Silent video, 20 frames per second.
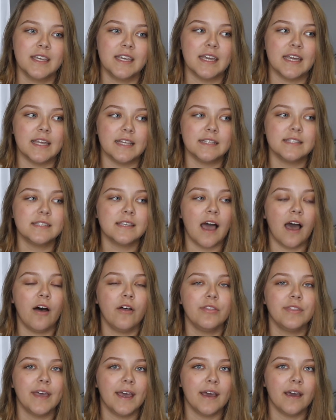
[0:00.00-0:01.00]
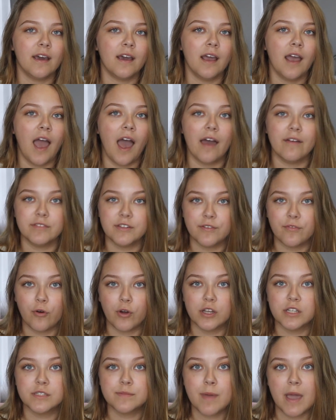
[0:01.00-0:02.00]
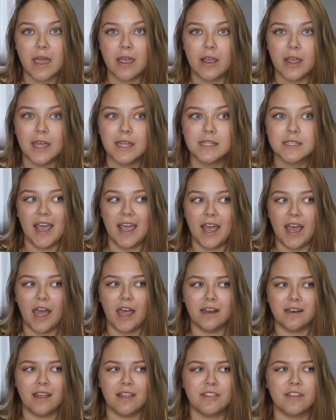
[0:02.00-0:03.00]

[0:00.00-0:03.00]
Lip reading: kids out there have divorced parents and